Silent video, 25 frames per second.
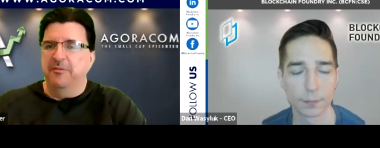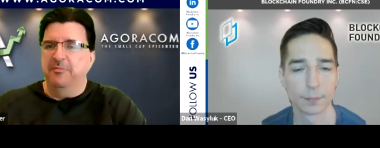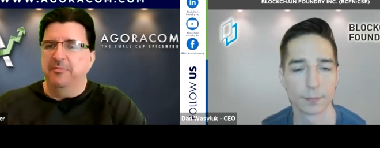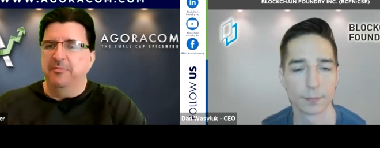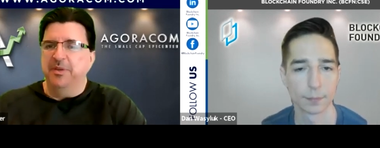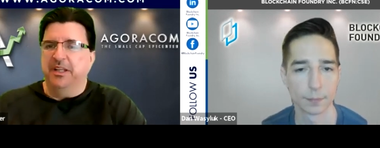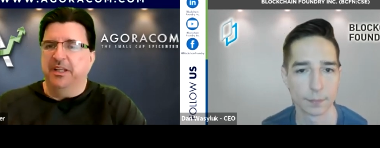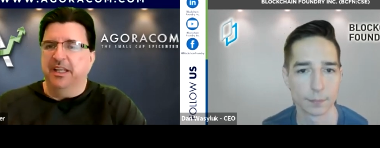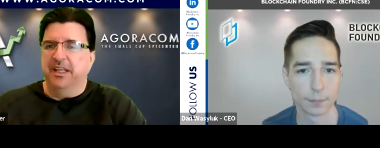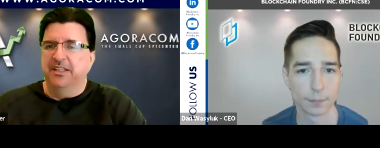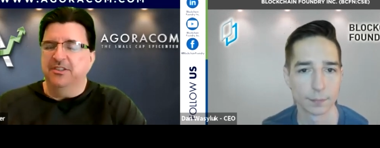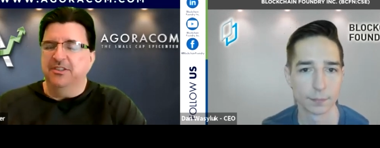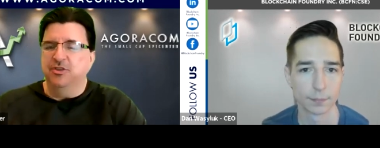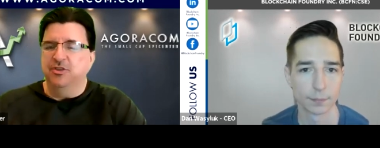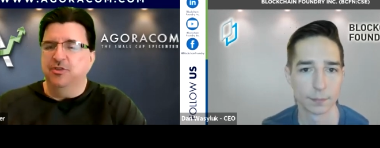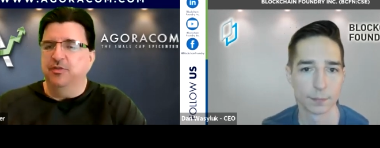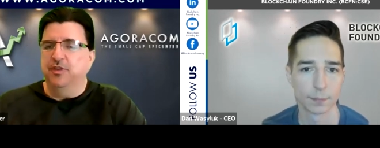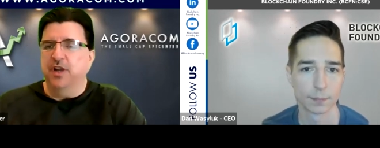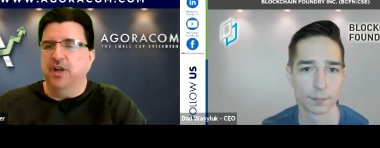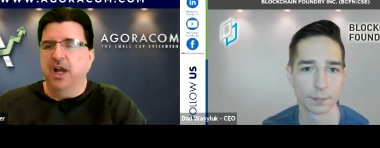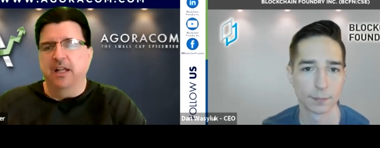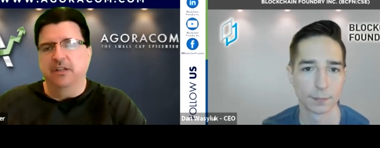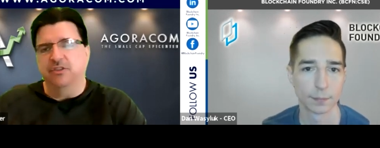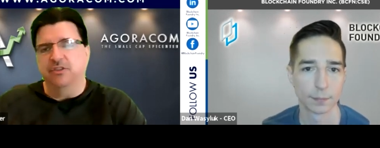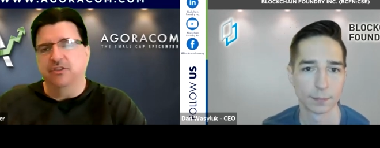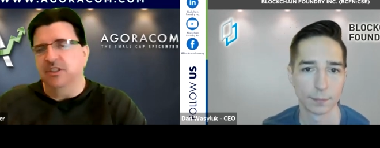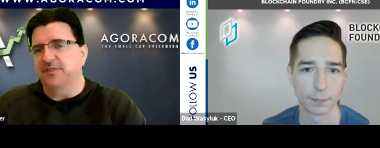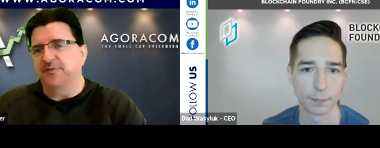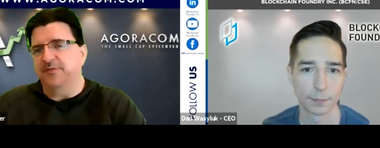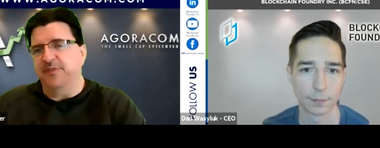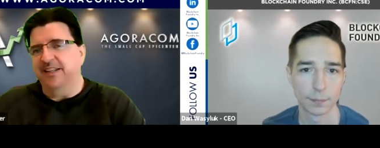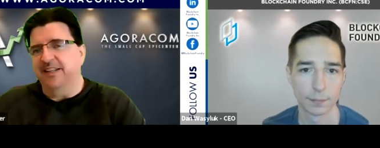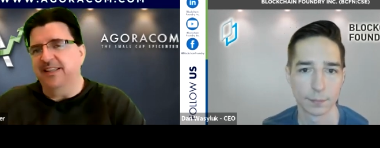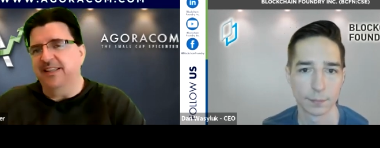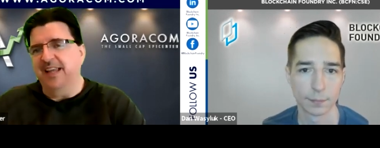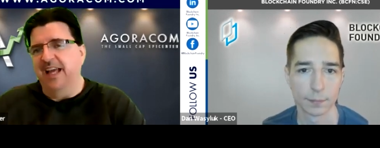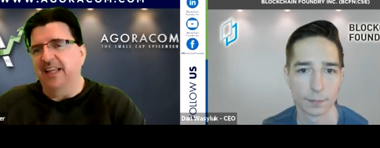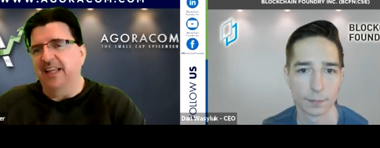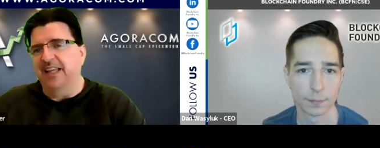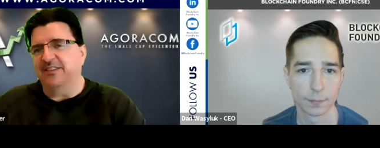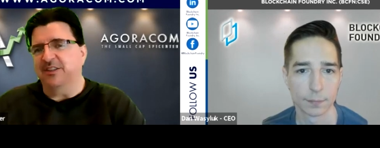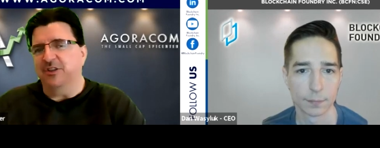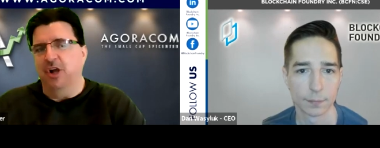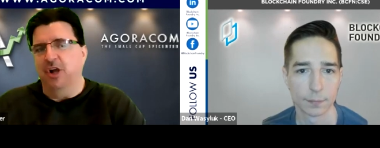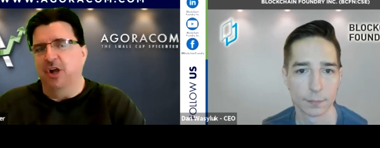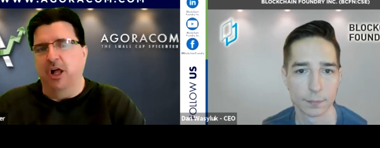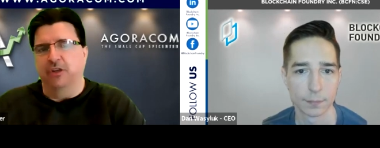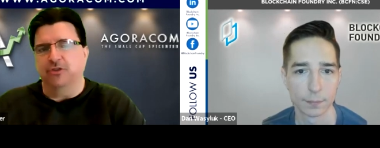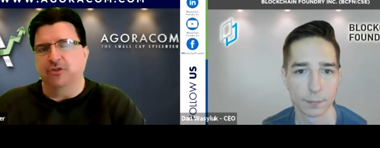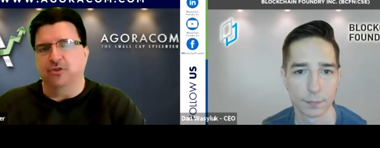Speaker 1: Uh, because you've got just fantastic
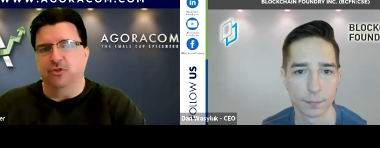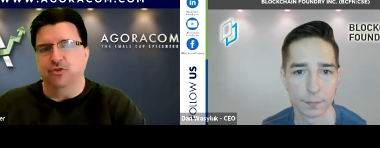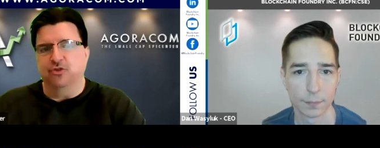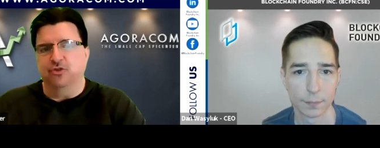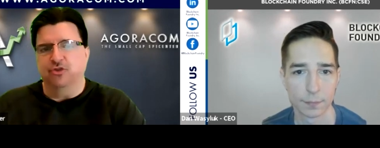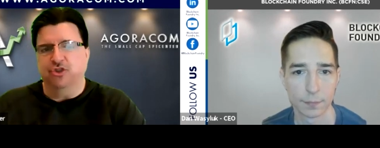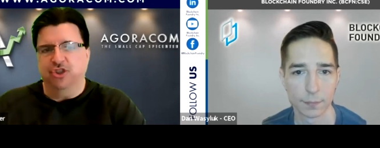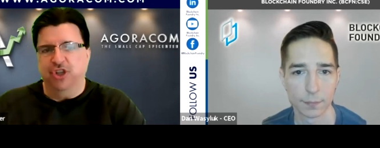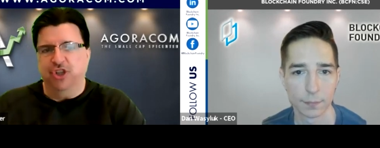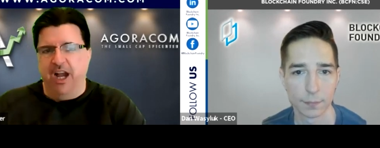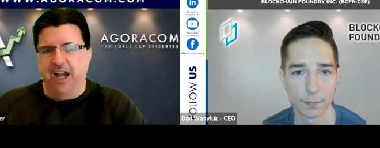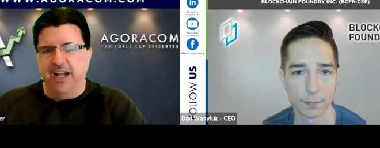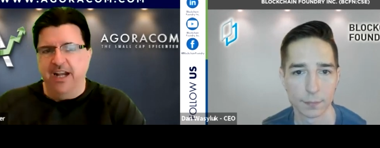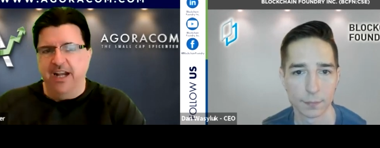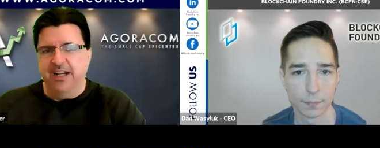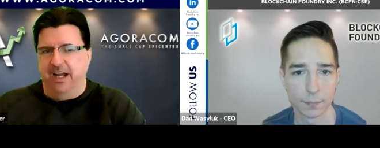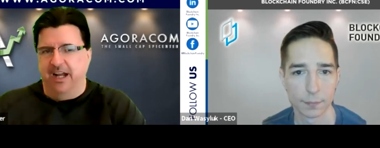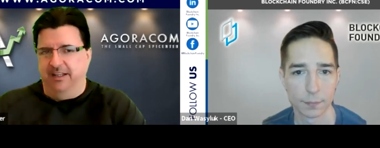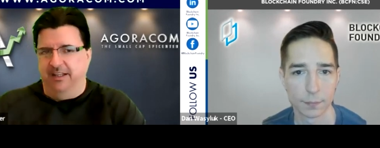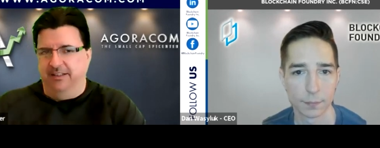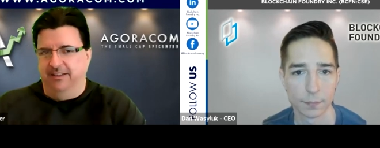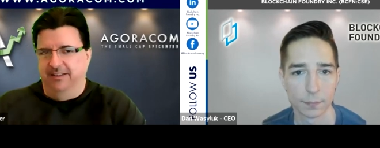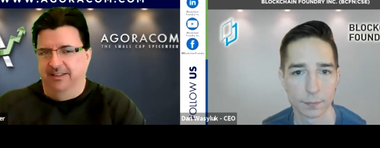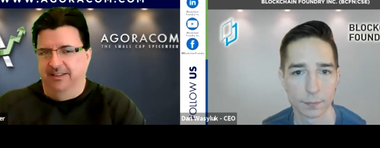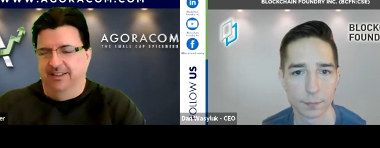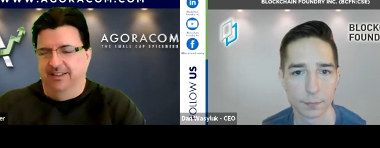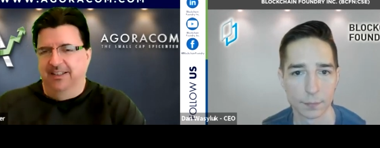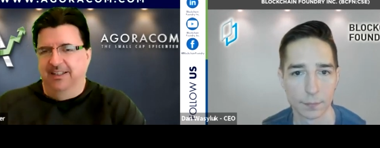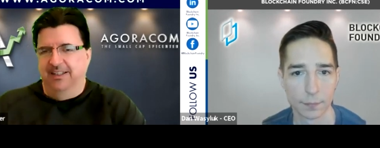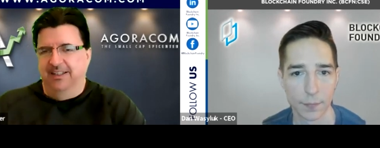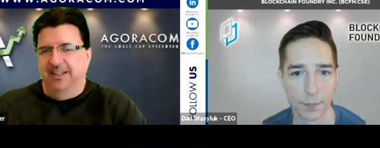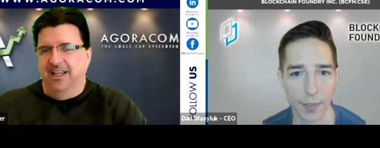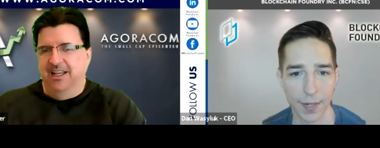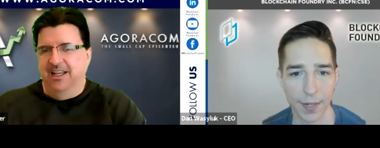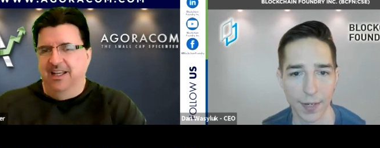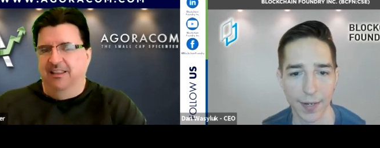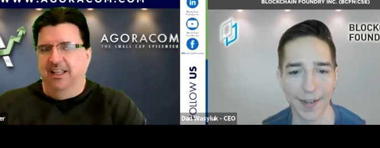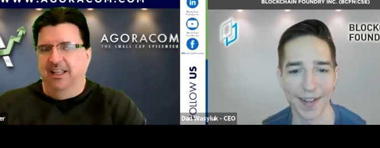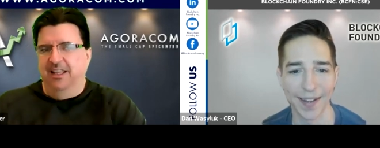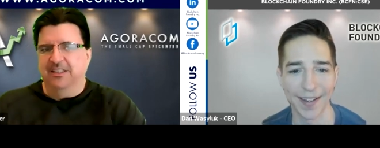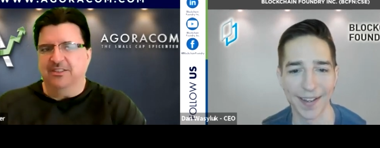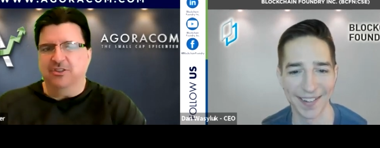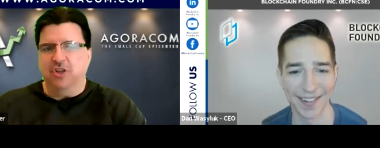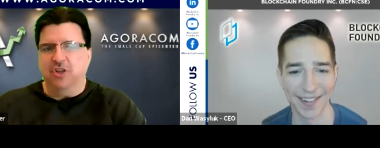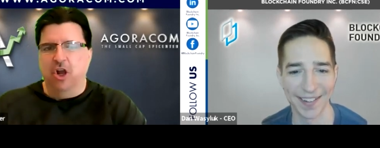knowledge. So China, uh,